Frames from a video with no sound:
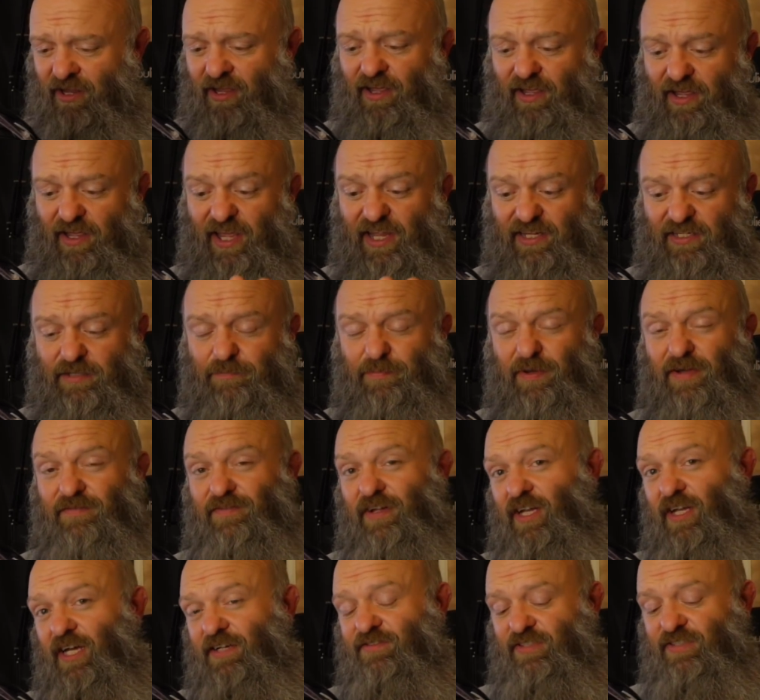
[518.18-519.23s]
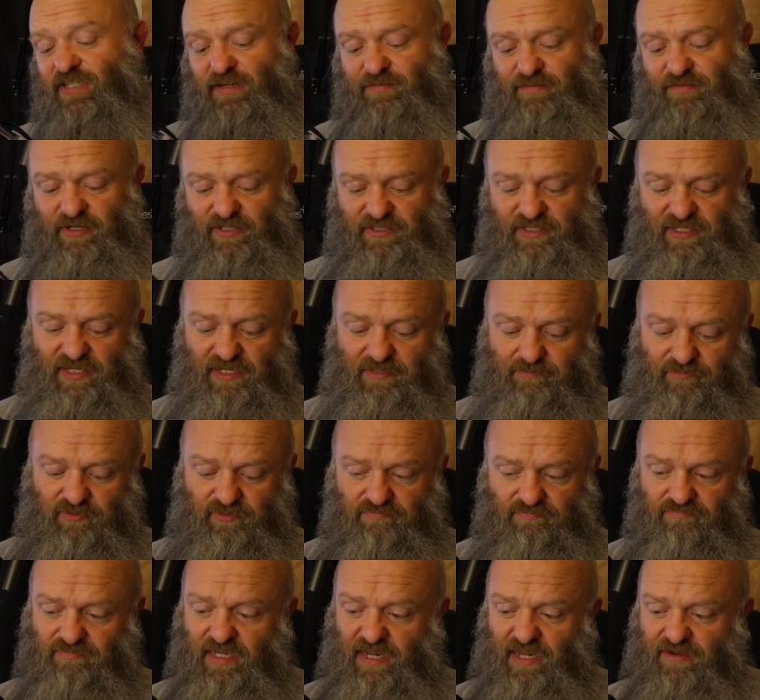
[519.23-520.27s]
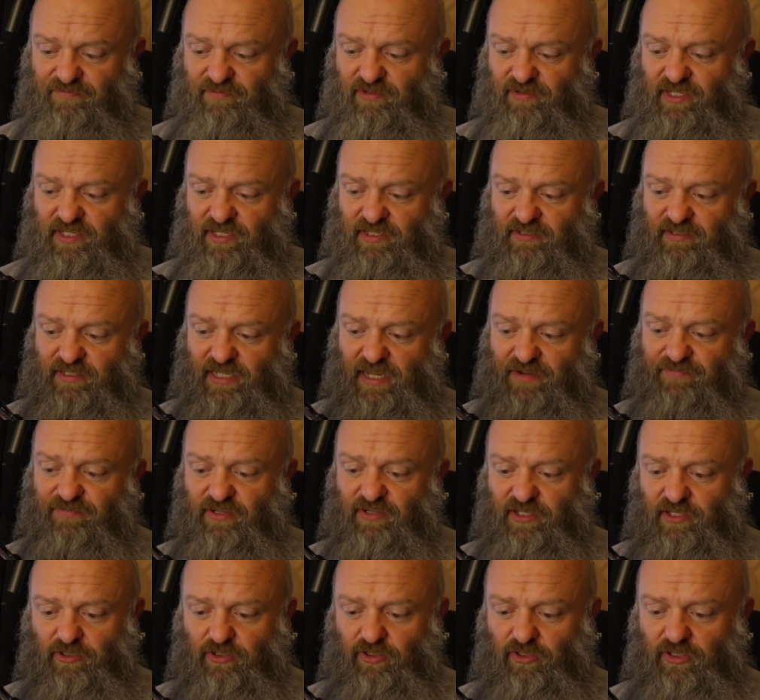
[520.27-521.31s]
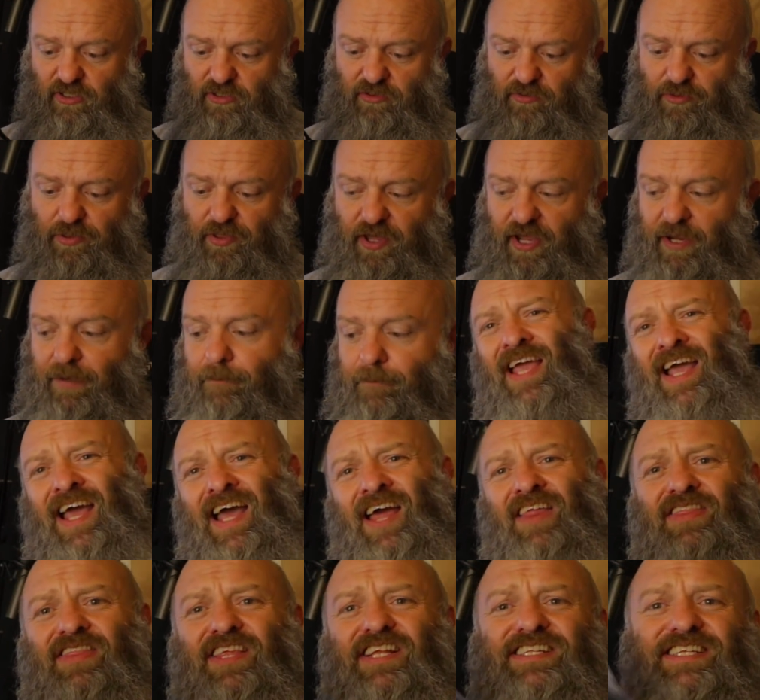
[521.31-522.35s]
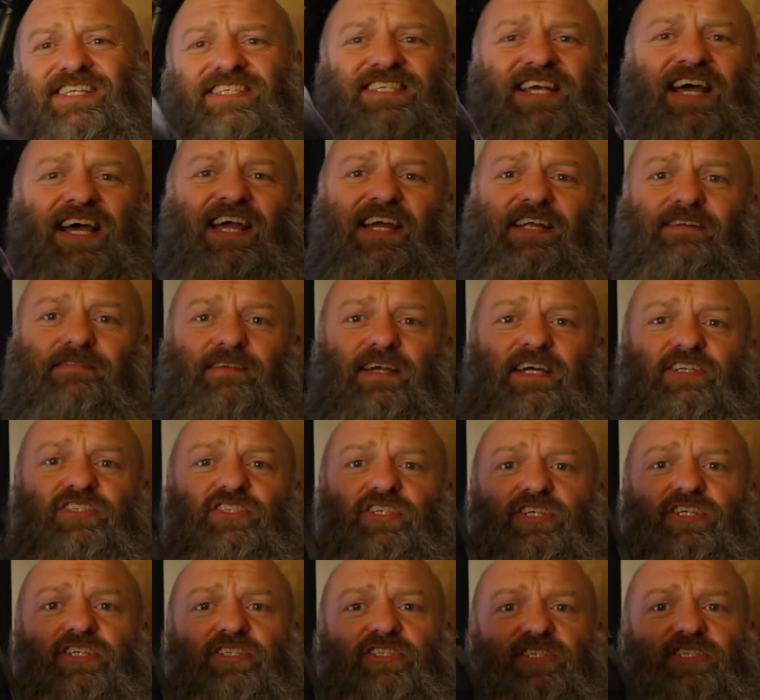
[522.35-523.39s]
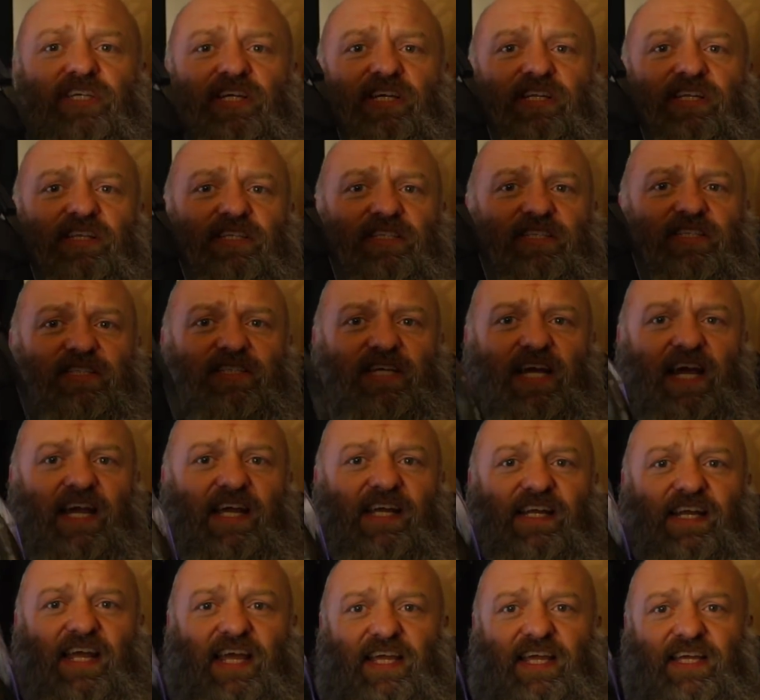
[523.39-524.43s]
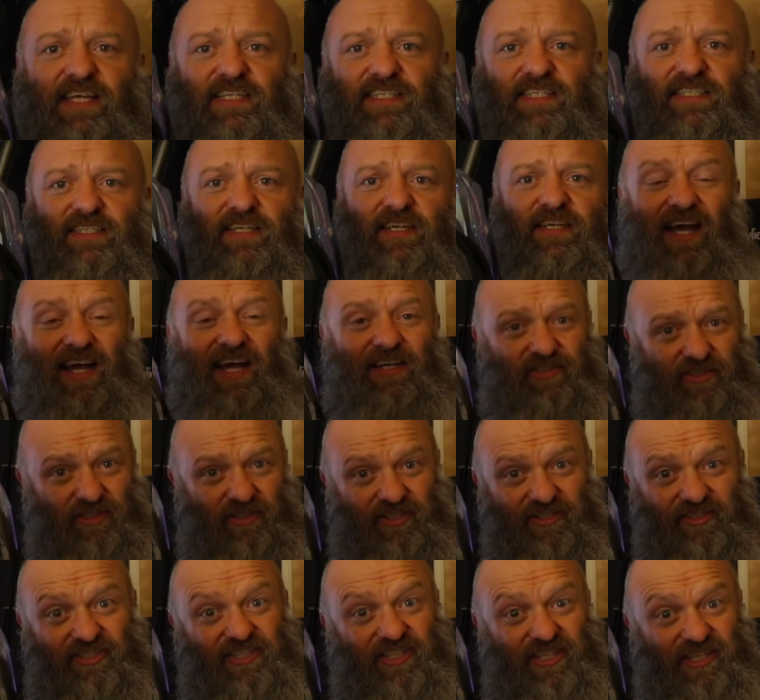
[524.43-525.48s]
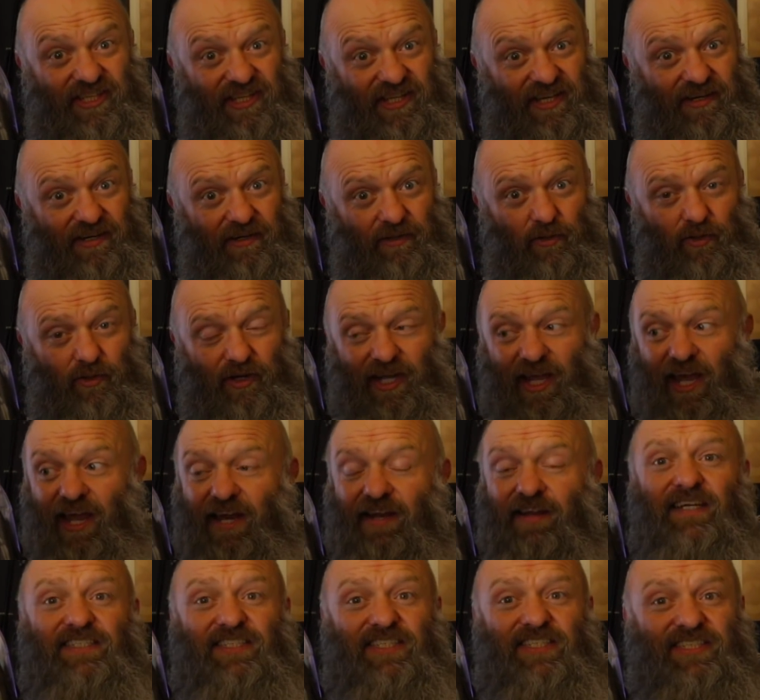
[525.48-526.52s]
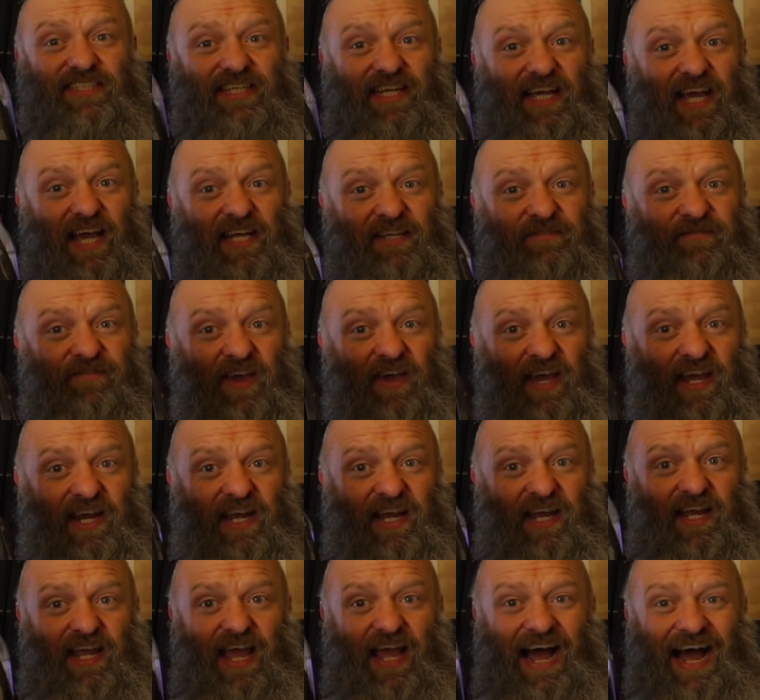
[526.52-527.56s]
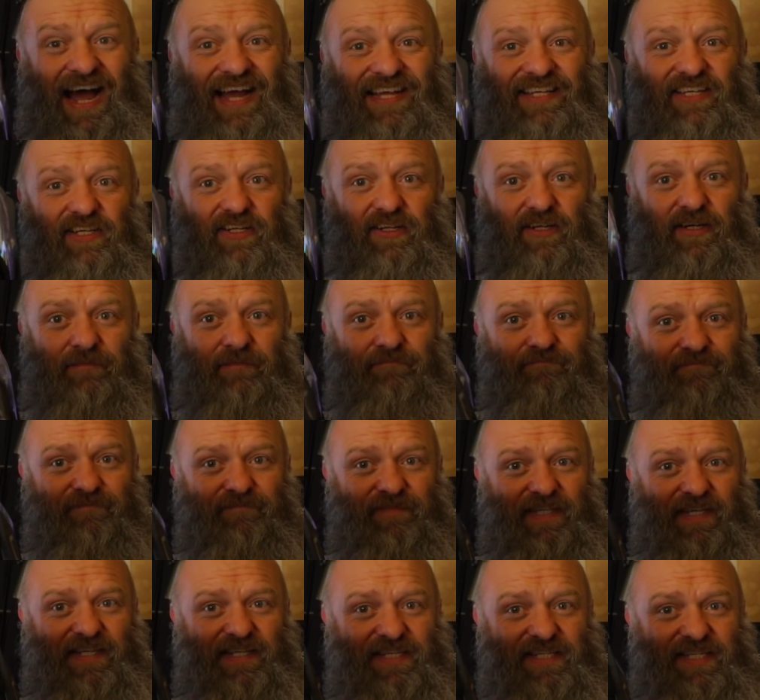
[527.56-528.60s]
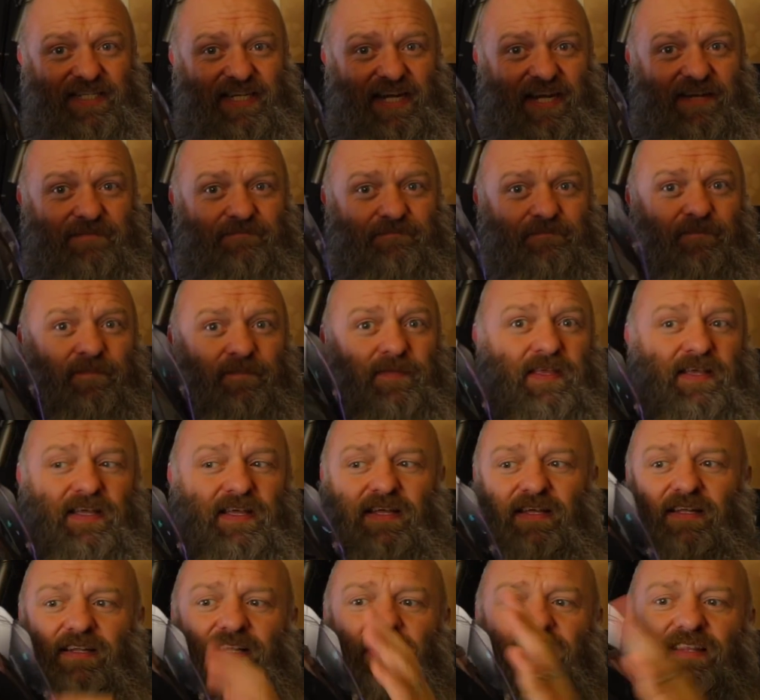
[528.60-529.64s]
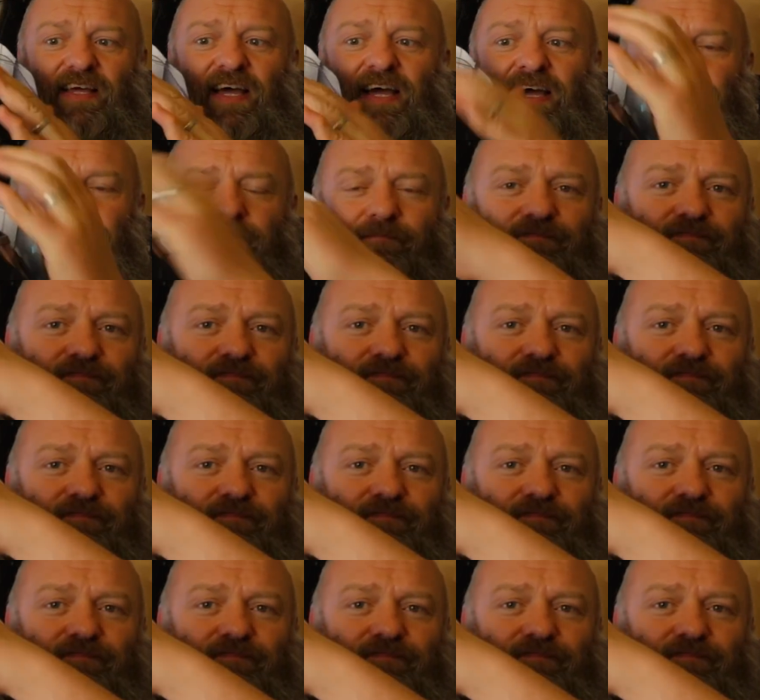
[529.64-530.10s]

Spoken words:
it's a bit of a lifesaver at times. Definitely a good little thing. The design, as you can see, the design is, as you can see, there I go again. As you can see, it's very angular. See at the chin, like that,